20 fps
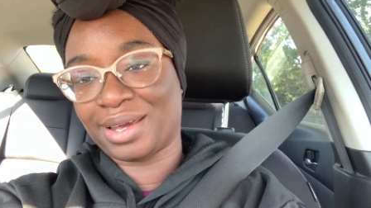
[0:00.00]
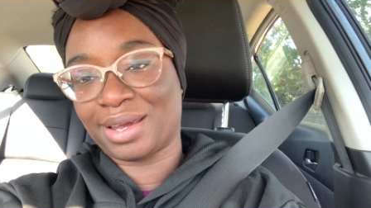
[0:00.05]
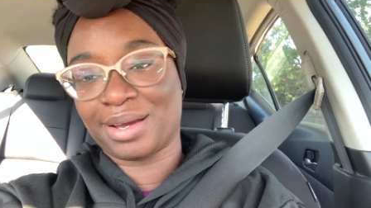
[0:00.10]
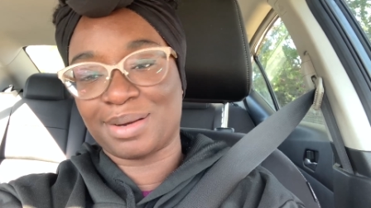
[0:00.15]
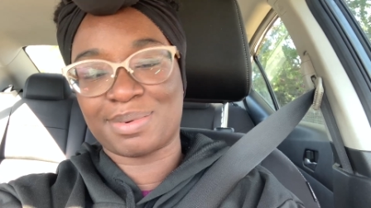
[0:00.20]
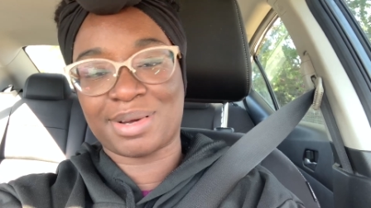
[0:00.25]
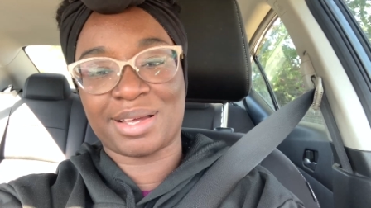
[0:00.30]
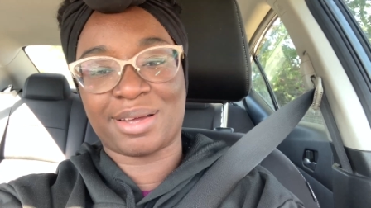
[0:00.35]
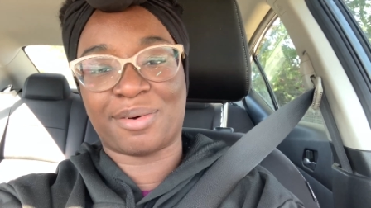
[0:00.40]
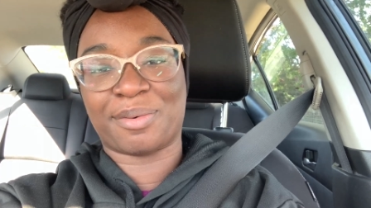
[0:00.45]

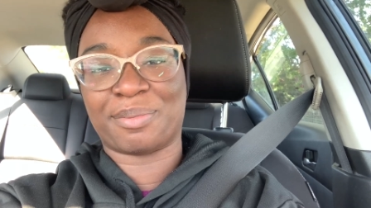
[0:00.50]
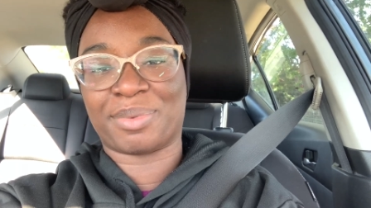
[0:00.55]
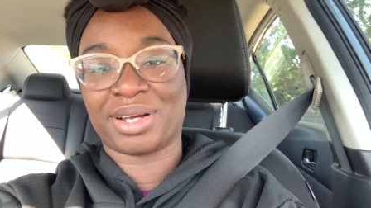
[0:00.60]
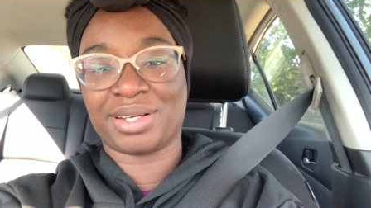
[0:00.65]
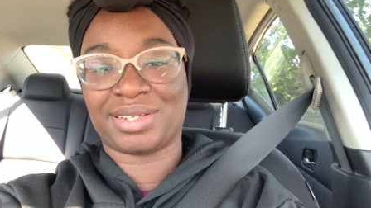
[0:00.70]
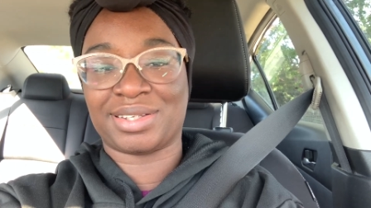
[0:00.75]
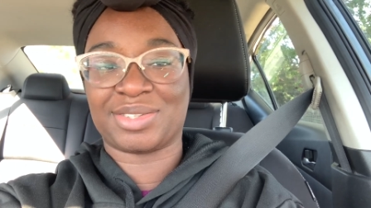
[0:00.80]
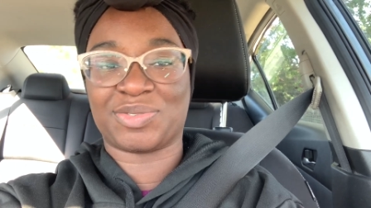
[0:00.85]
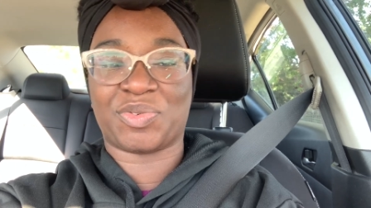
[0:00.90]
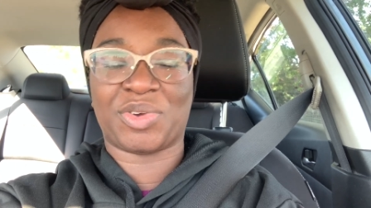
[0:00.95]
Everybody on
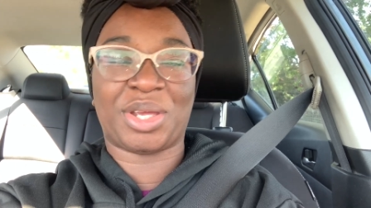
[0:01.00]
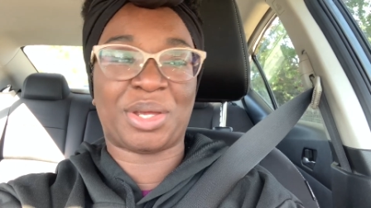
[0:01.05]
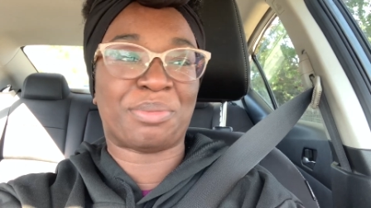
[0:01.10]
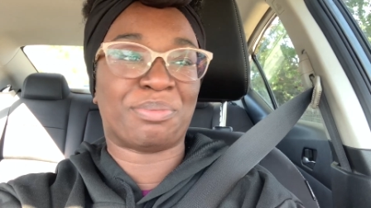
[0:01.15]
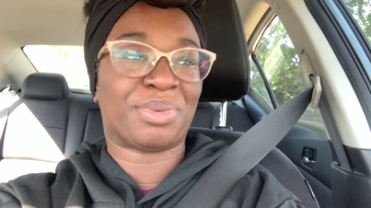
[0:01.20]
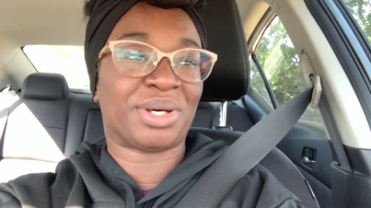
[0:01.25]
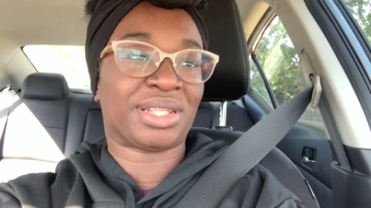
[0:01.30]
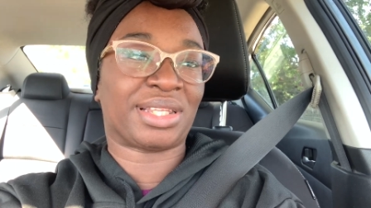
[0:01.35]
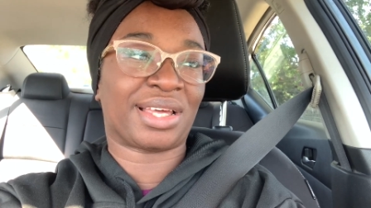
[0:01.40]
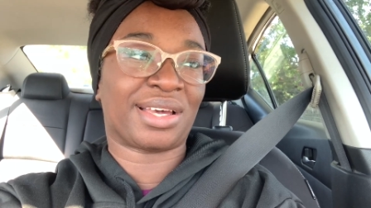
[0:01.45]
break this week,
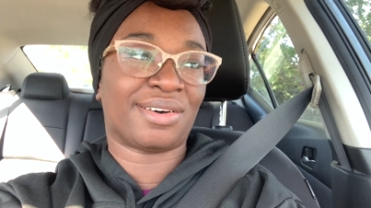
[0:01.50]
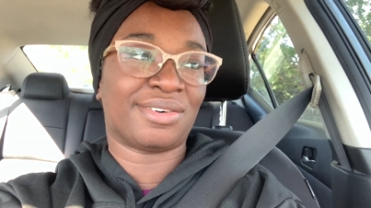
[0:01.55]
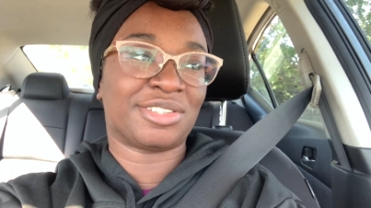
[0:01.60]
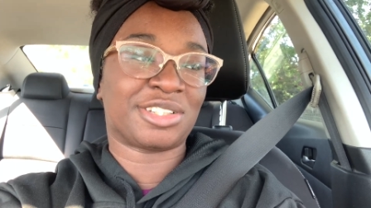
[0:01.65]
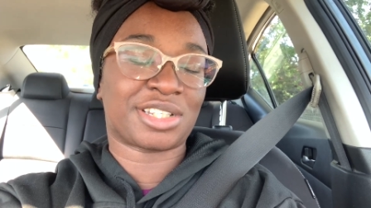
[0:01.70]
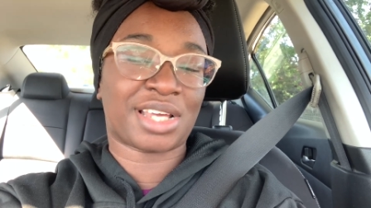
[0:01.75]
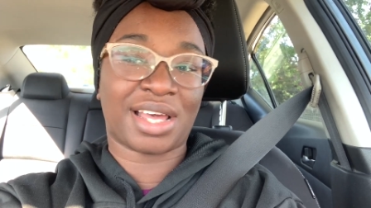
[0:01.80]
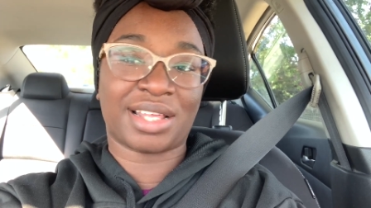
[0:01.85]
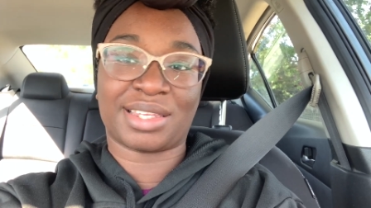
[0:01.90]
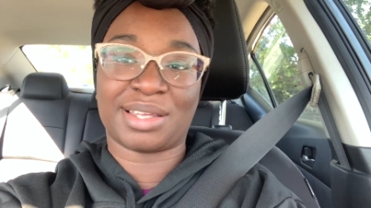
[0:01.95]
but the
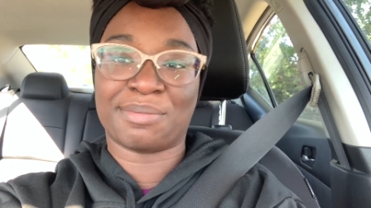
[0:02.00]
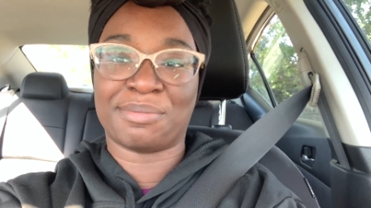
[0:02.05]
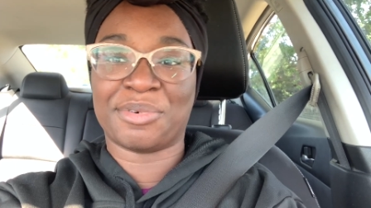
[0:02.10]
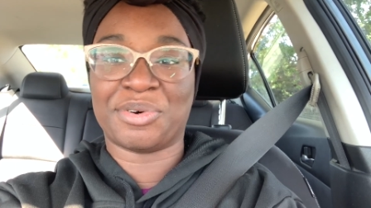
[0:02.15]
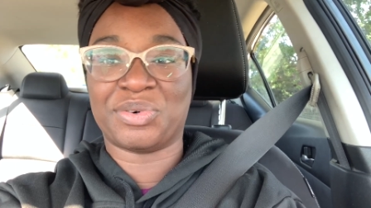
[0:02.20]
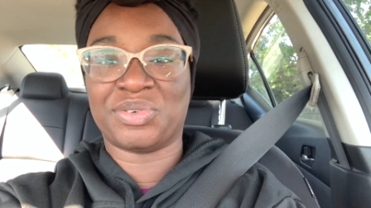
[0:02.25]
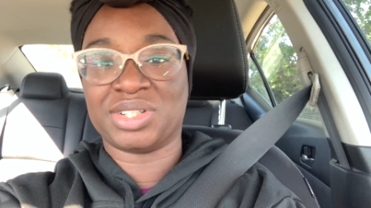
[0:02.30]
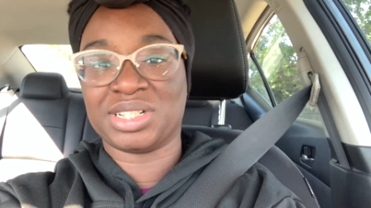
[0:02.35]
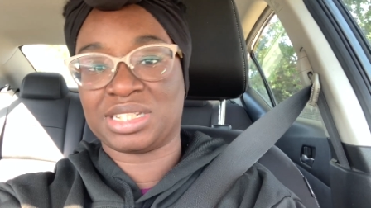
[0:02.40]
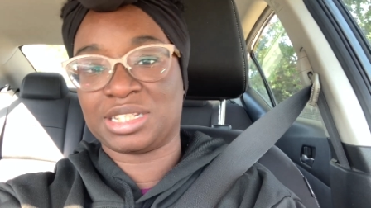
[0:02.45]
coach got them
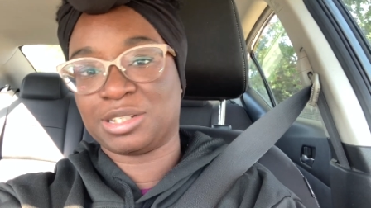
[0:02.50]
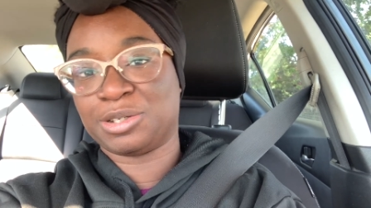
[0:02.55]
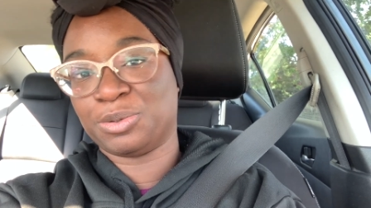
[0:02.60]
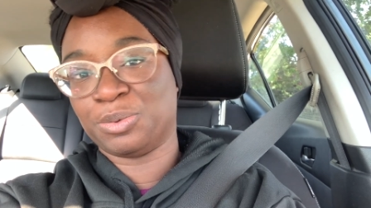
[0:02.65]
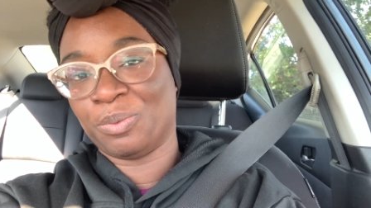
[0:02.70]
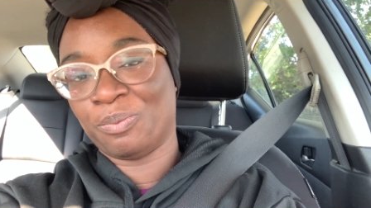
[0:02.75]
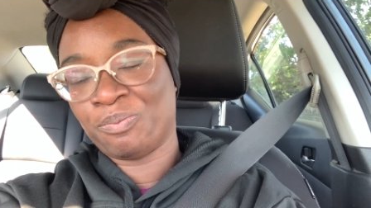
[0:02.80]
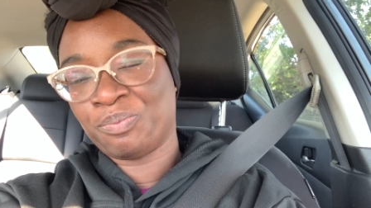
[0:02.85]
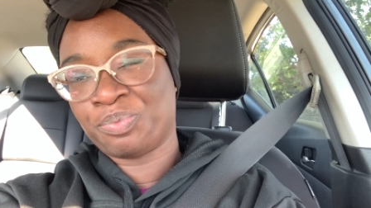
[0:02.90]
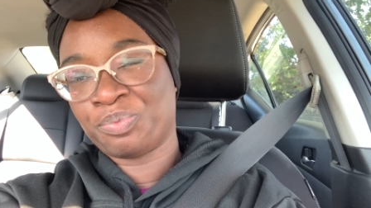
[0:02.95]
going to